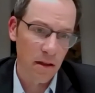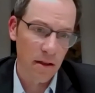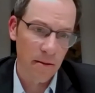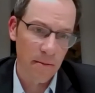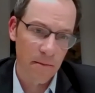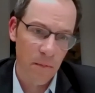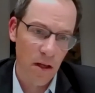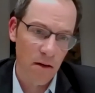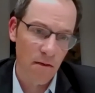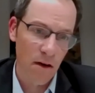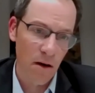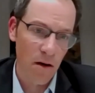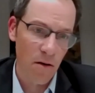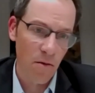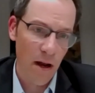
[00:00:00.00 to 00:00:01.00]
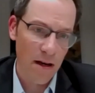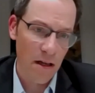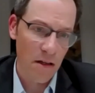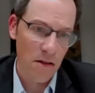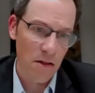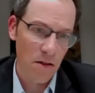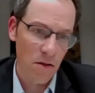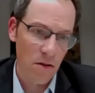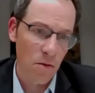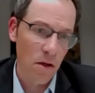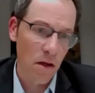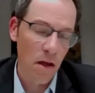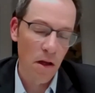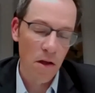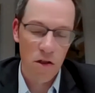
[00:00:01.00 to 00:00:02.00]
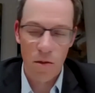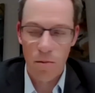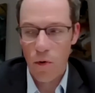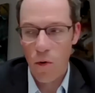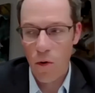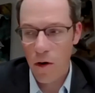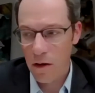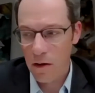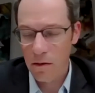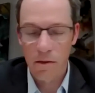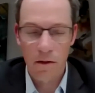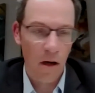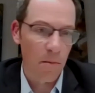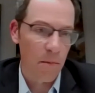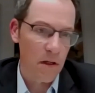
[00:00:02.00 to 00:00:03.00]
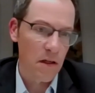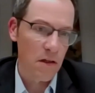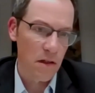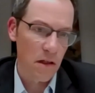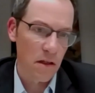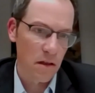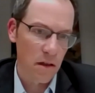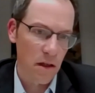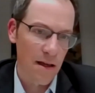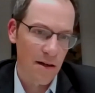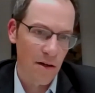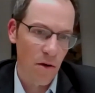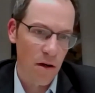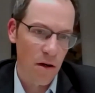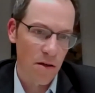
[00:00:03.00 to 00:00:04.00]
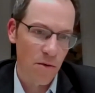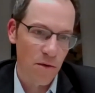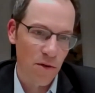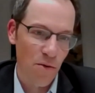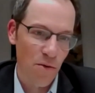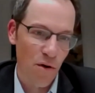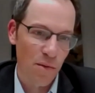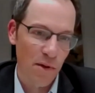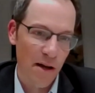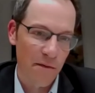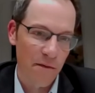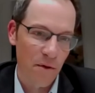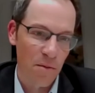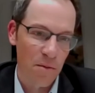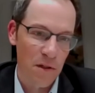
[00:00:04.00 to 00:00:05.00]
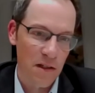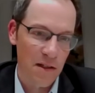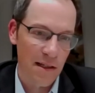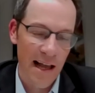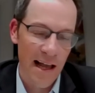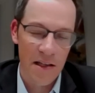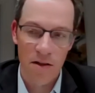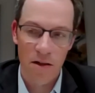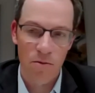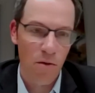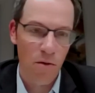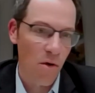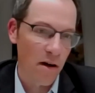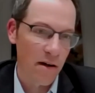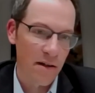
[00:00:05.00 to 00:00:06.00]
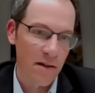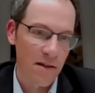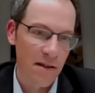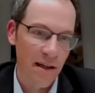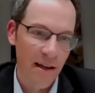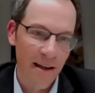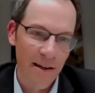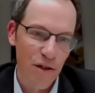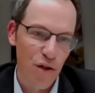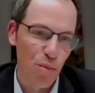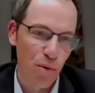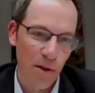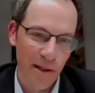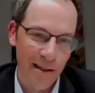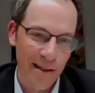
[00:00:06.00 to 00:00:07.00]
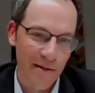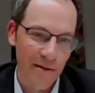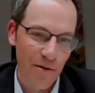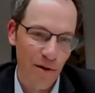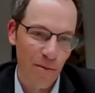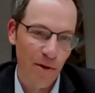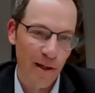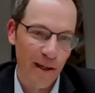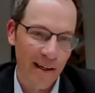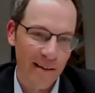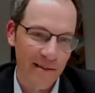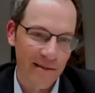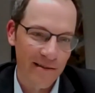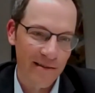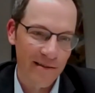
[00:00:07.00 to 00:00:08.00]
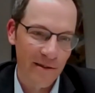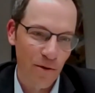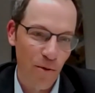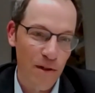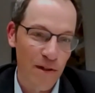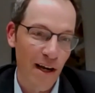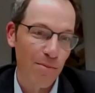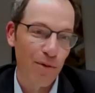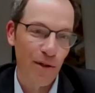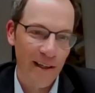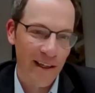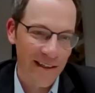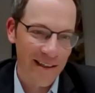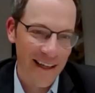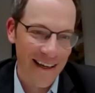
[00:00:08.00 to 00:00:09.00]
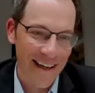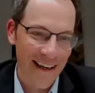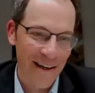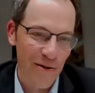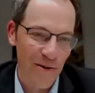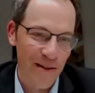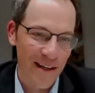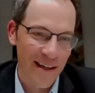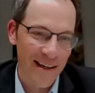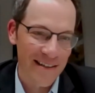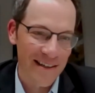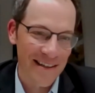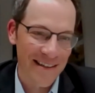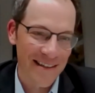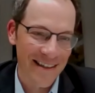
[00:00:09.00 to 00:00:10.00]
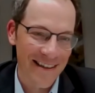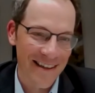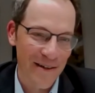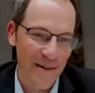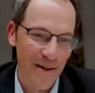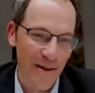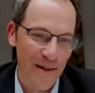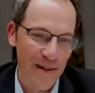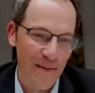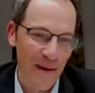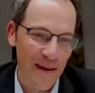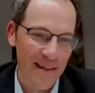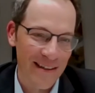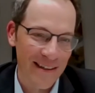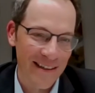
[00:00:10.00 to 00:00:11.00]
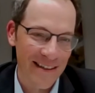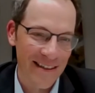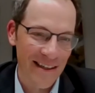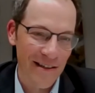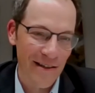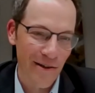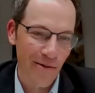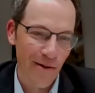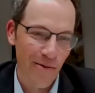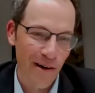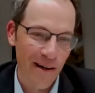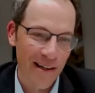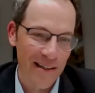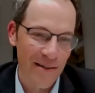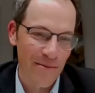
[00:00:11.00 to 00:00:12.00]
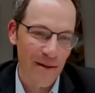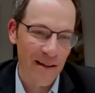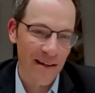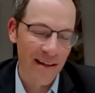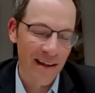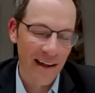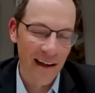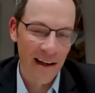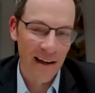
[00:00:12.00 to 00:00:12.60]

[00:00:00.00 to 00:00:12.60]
and very ready to support companies in integrating with the core platforms, because the last thing we want is duplicate, triplicate, quintuplicate data entry that exists in the insurance space to continue. We want it to be